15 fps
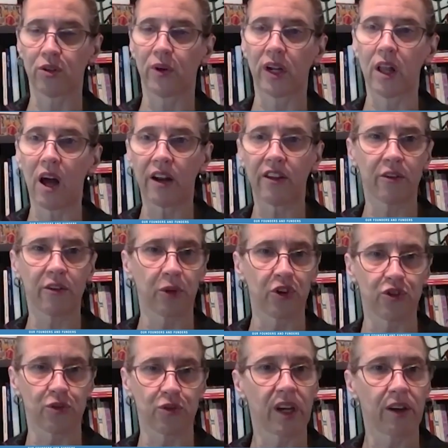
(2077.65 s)
and a lot of them are
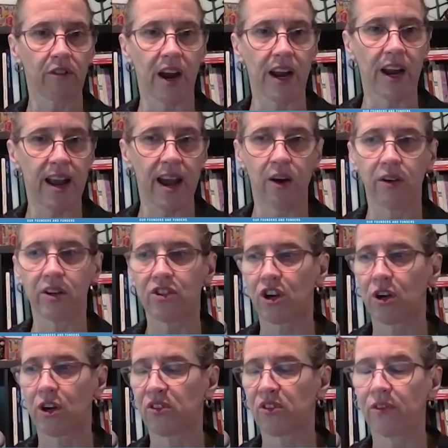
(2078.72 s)
doing it right now in
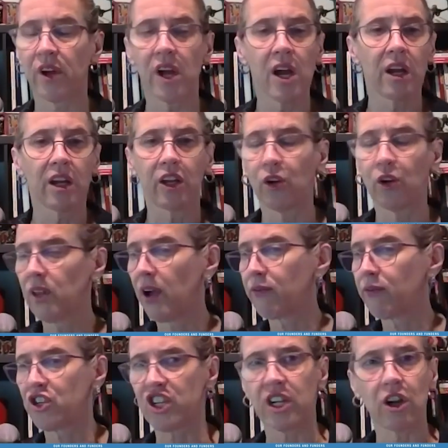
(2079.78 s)
terms of you know
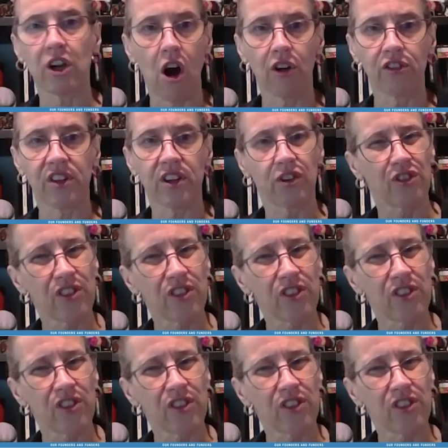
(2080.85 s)
leveraging call centers.